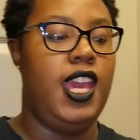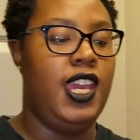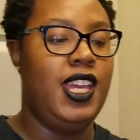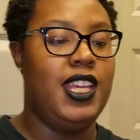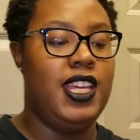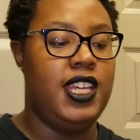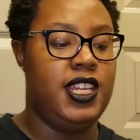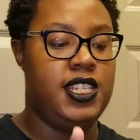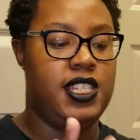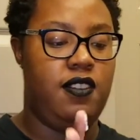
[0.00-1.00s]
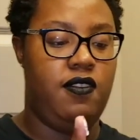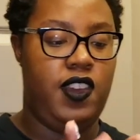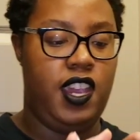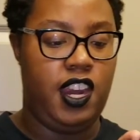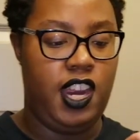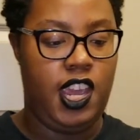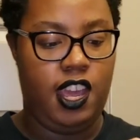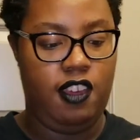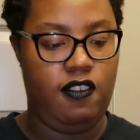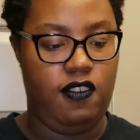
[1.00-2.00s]
It is
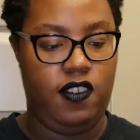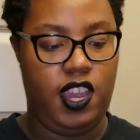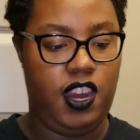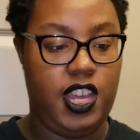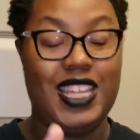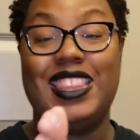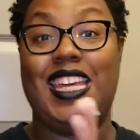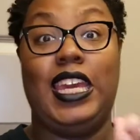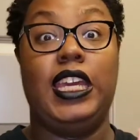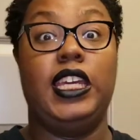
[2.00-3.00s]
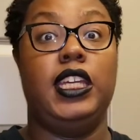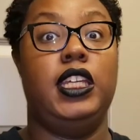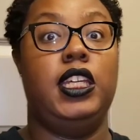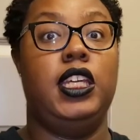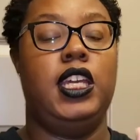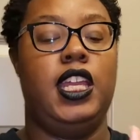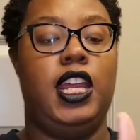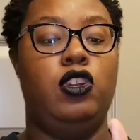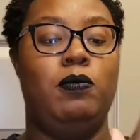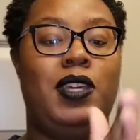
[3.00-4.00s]
very, very thick, and
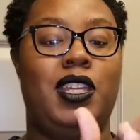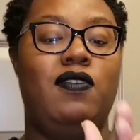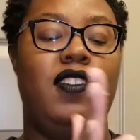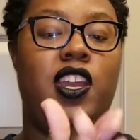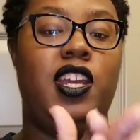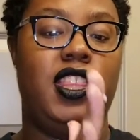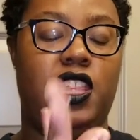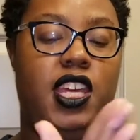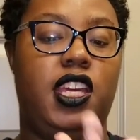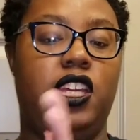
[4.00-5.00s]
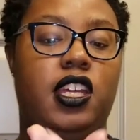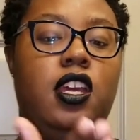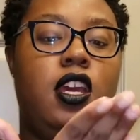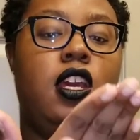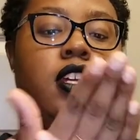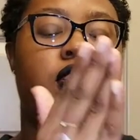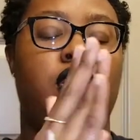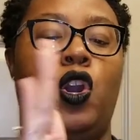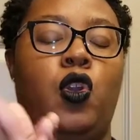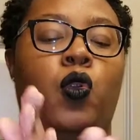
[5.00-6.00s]
I do mean very thick.
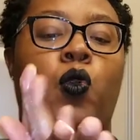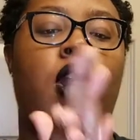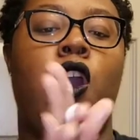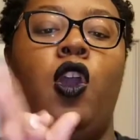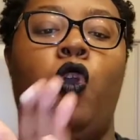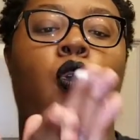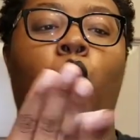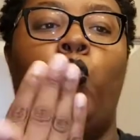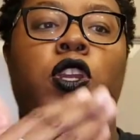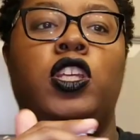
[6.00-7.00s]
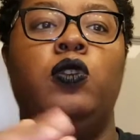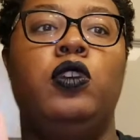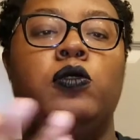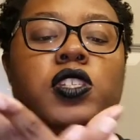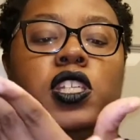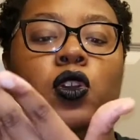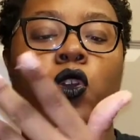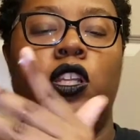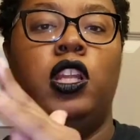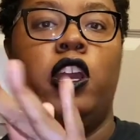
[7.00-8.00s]
So when you use it
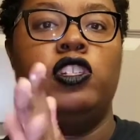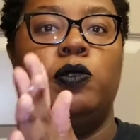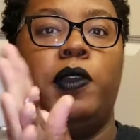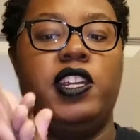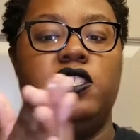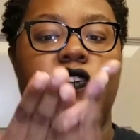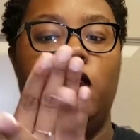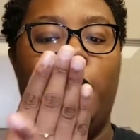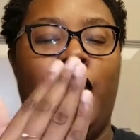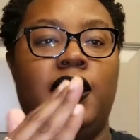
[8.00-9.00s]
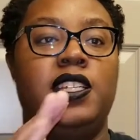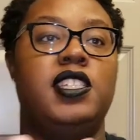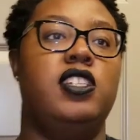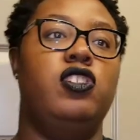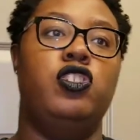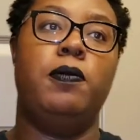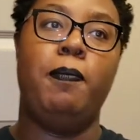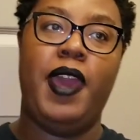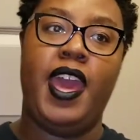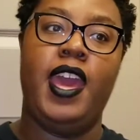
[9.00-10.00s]
on larger parts of your body, such as your
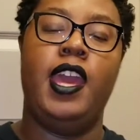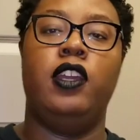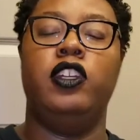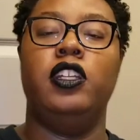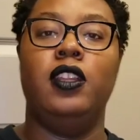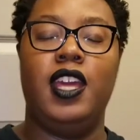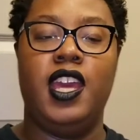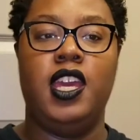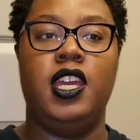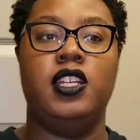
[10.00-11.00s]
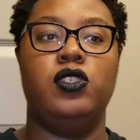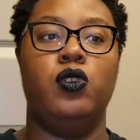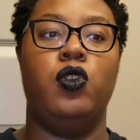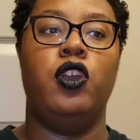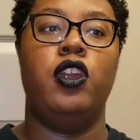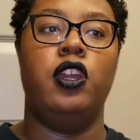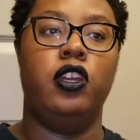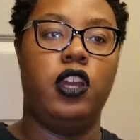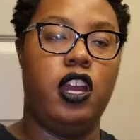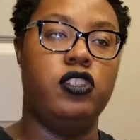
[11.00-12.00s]
back or your legs, or
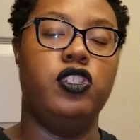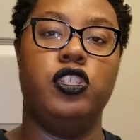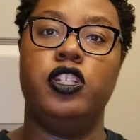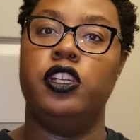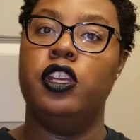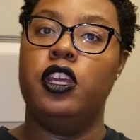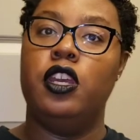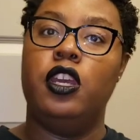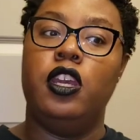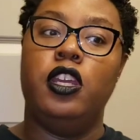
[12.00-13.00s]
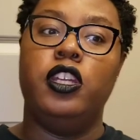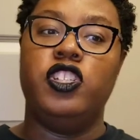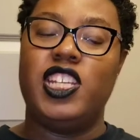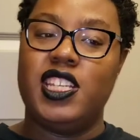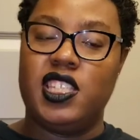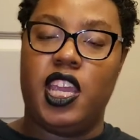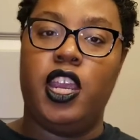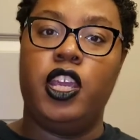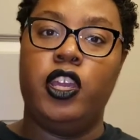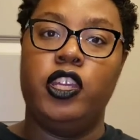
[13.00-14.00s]
across your chest
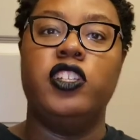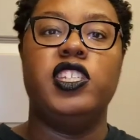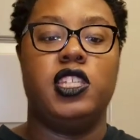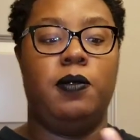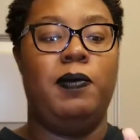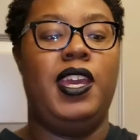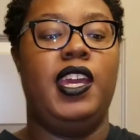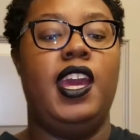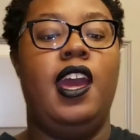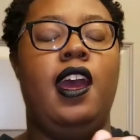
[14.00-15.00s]
area, your stomach,